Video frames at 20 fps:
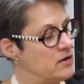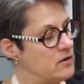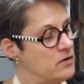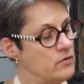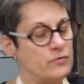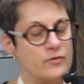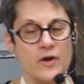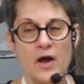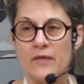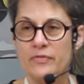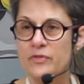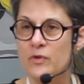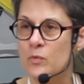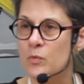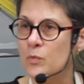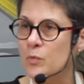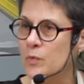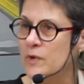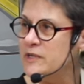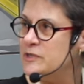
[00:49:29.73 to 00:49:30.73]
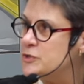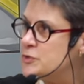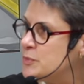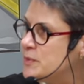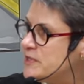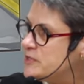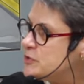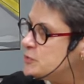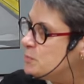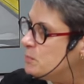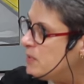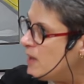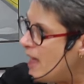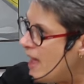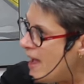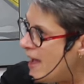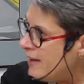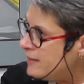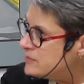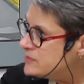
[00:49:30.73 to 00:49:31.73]
you've got the rich, rich
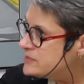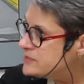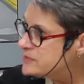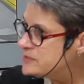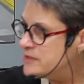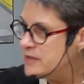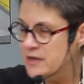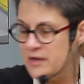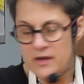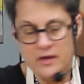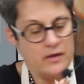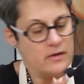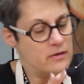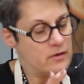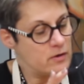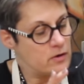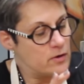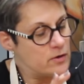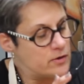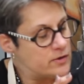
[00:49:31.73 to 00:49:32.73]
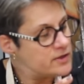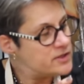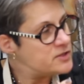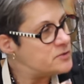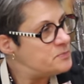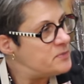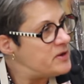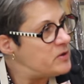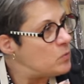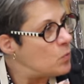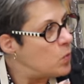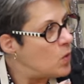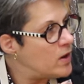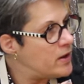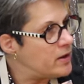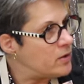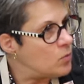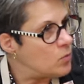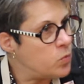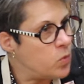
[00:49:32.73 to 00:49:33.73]
blacks, the crispy
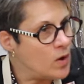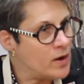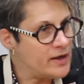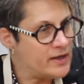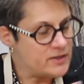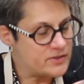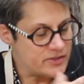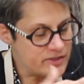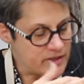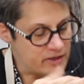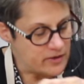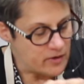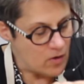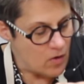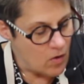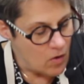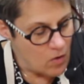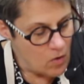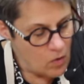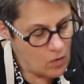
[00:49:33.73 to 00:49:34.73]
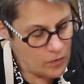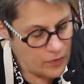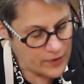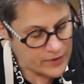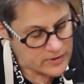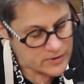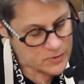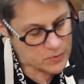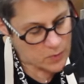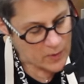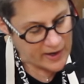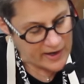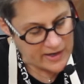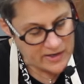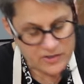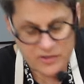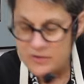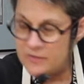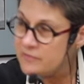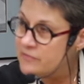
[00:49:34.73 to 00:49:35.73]
white whites, and all this
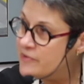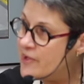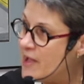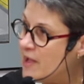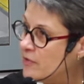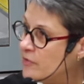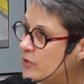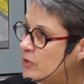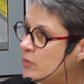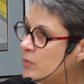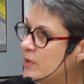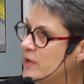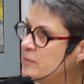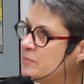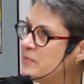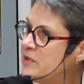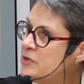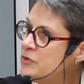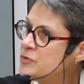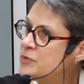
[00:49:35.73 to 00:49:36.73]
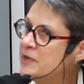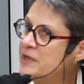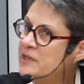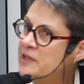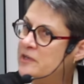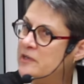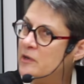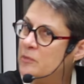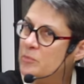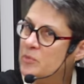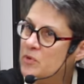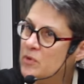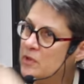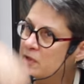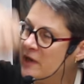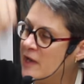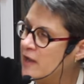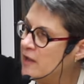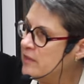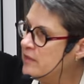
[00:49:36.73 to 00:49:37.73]
range of value in between and you pull
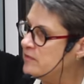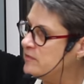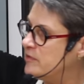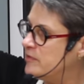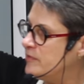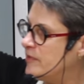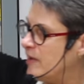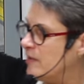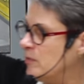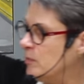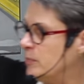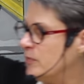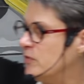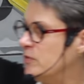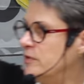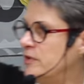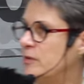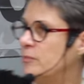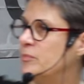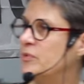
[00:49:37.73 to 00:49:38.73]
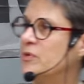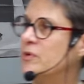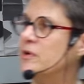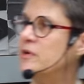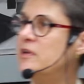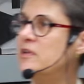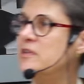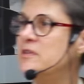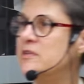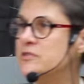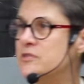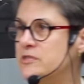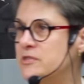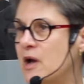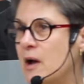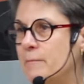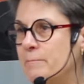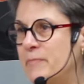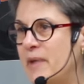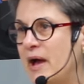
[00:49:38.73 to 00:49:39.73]
it out of the developer and you put it in the
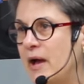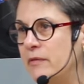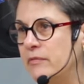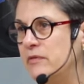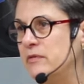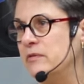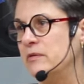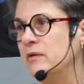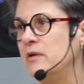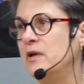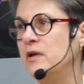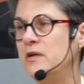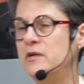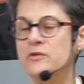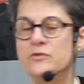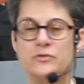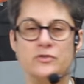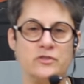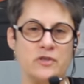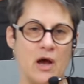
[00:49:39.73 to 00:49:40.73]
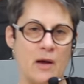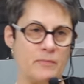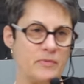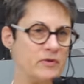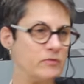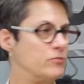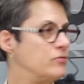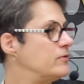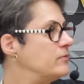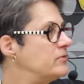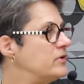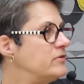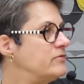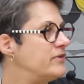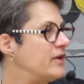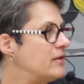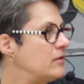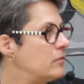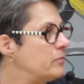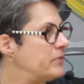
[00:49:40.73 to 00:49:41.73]
stop bath. You stop it from
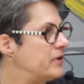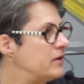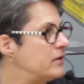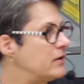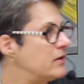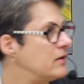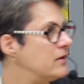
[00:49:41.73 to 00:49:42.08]
developing.